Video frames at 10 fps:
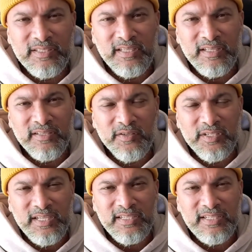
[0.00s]
the
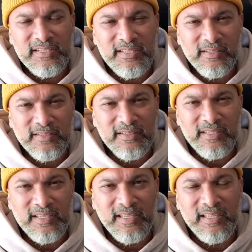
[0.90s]
strategic
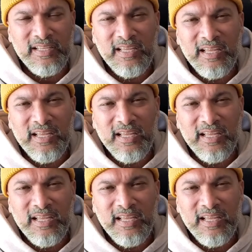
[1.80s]
consultancy,